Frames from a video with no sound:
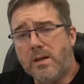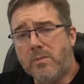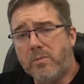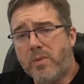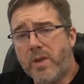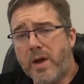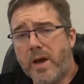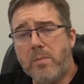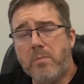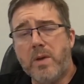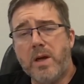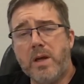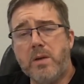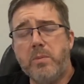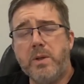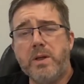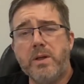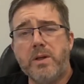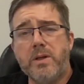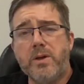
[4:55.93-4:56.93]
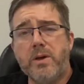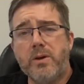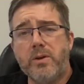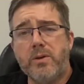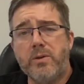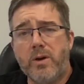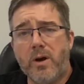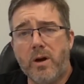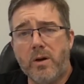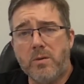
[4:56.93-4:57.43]
That may be
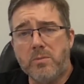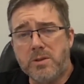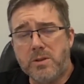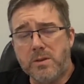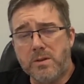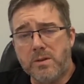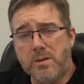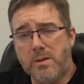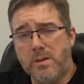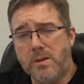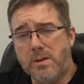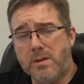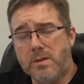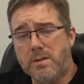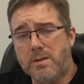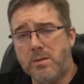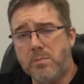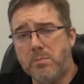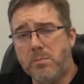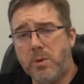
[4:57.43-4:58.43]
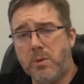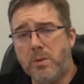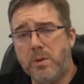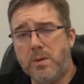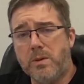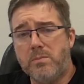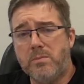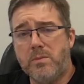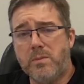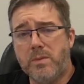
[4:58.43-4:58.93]
another option at some point
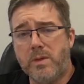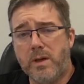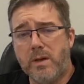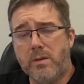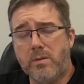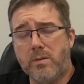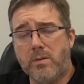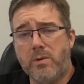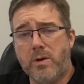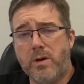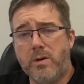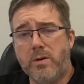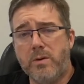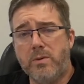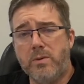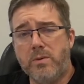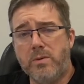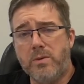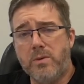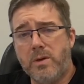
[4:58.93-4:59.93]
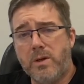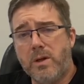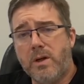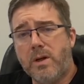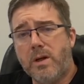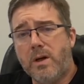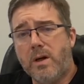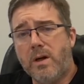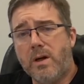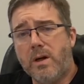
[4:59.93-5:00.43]
down the road.
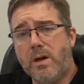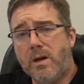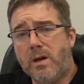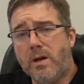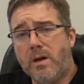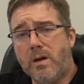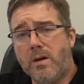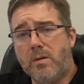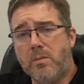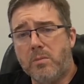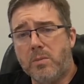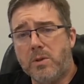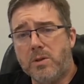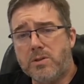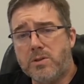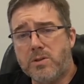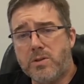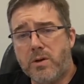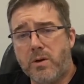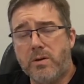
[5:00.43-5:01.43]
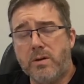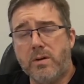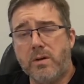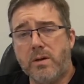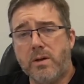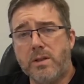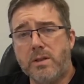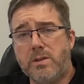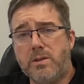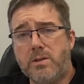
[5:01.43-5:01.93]
But
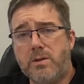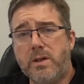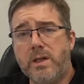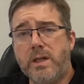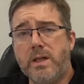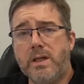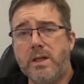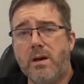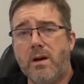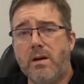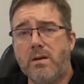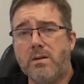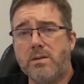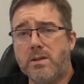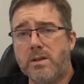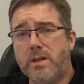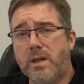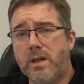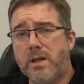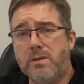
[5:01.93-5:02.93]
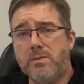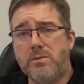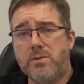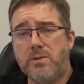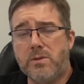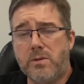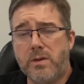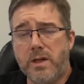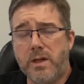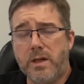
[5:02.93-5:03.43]
certainly treating oxidative
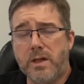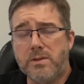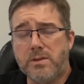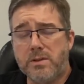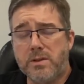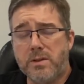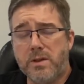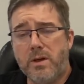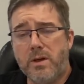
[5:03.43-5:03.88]
stress